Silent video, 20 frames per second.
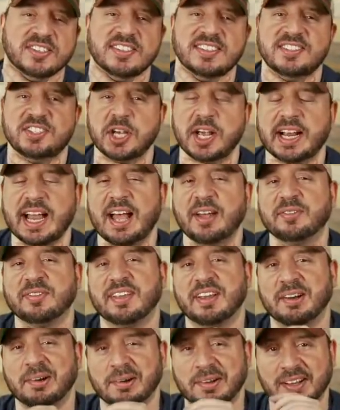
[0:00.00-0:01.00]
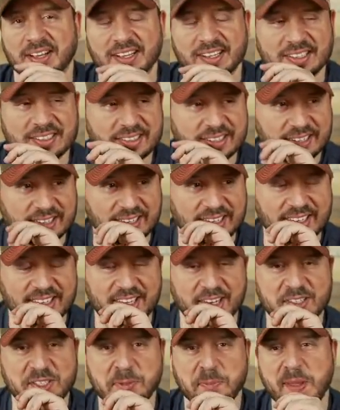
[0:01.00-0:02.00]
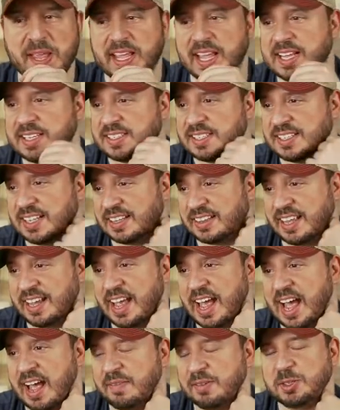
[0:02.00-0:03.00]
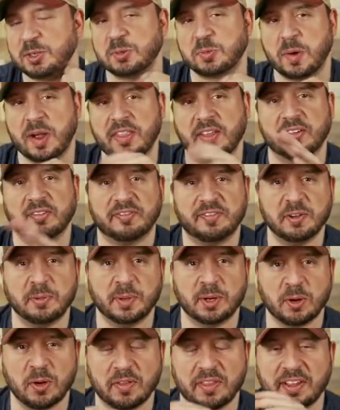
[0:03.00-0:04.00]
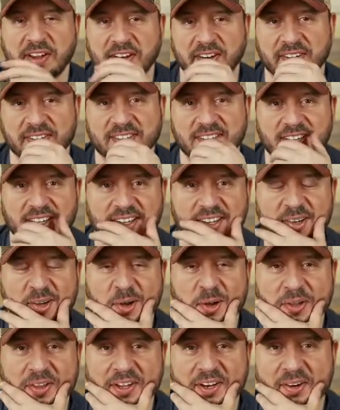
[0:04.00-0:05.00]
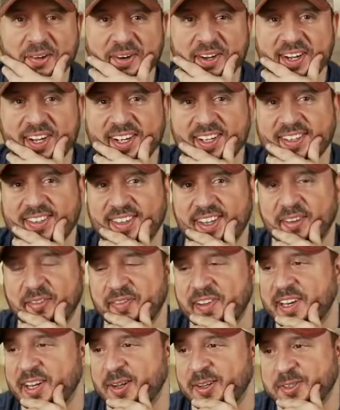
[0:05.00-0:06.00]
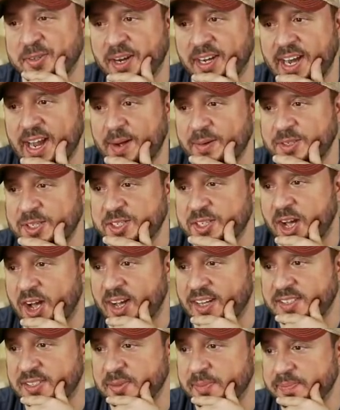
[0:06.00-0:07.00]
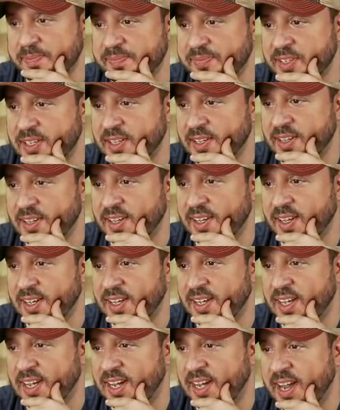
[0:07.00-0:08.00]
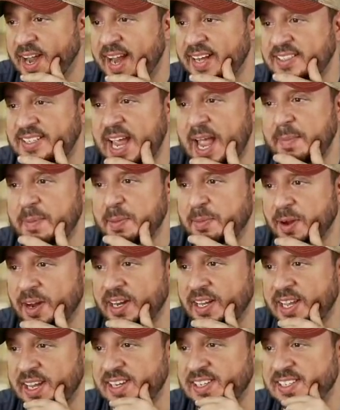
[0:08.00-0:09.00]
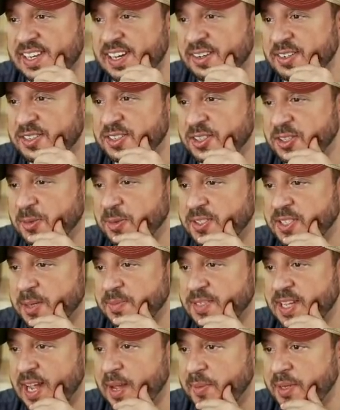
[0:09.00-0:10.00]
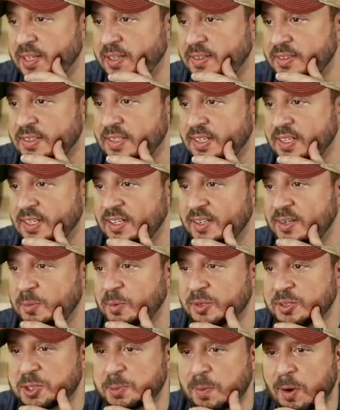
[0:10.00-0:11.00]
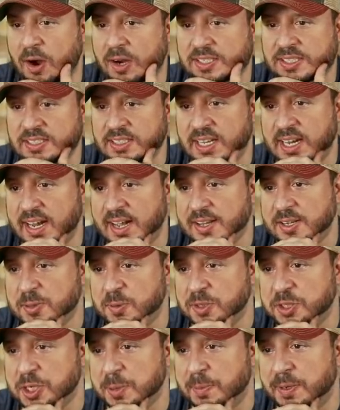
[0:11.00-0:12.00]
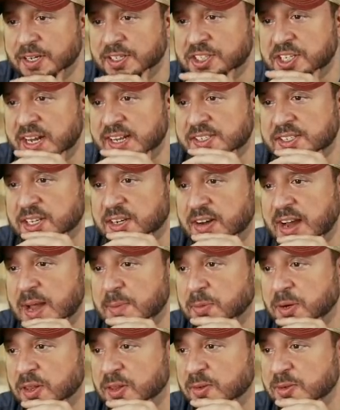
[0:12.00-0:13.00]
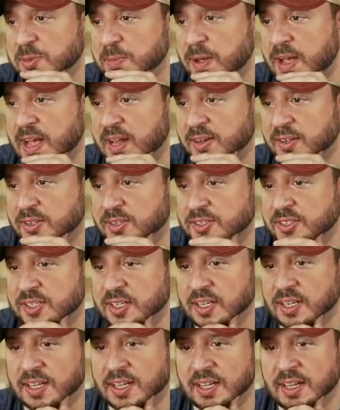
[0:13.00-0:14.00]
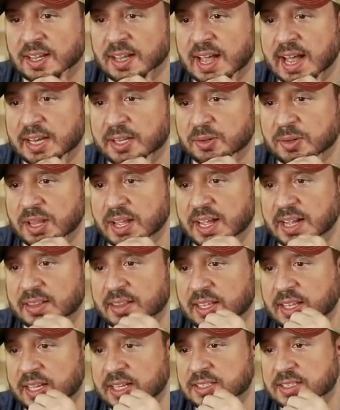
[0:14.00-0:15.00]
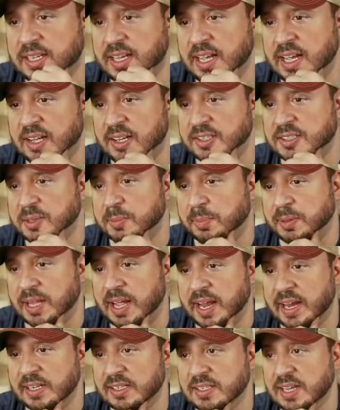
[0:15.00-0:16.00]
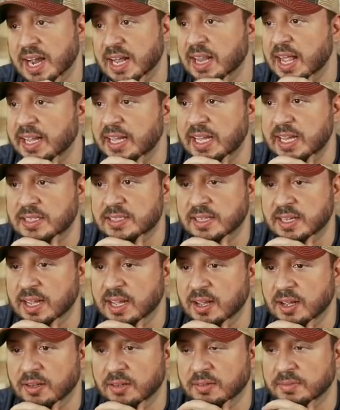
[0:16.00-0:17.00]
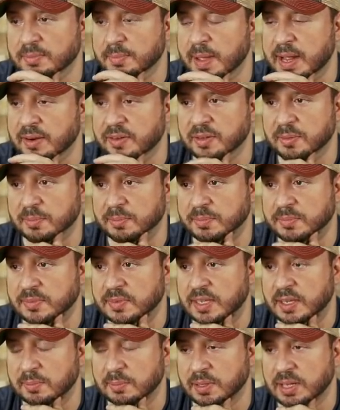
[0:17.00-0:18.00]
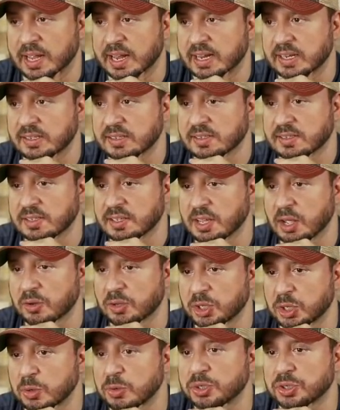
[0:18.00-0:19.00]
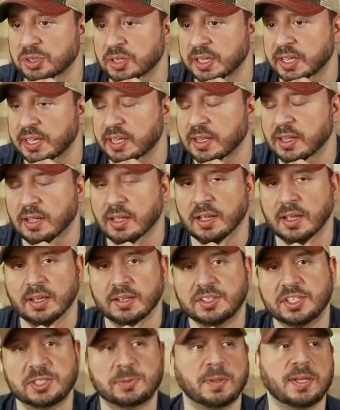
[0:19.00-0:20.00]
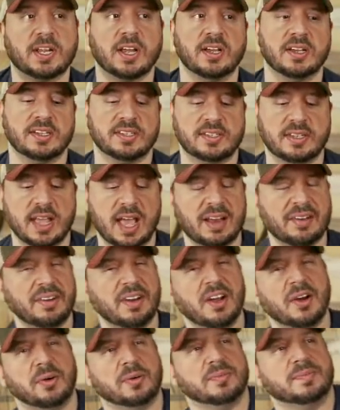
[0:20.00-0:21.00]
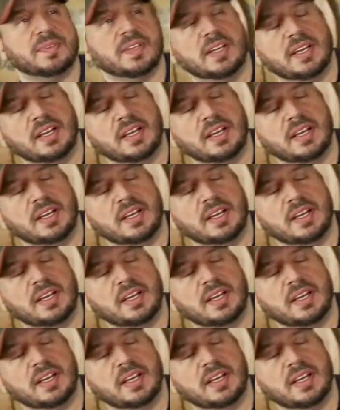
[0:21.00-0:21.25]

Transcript: and check out their uh, their speakeasy that they have, which is where they're filming all their all their uh, their videos right now, which is awesome. Uh, hey, Tammy Brennicky is here too. What's up, Tammy? Will Sparks in the house. Would jump on a chance to grab one of those bottles. How do you like the ETL to blends? I like ETL better than than blends. You know, usually, just because I don't know.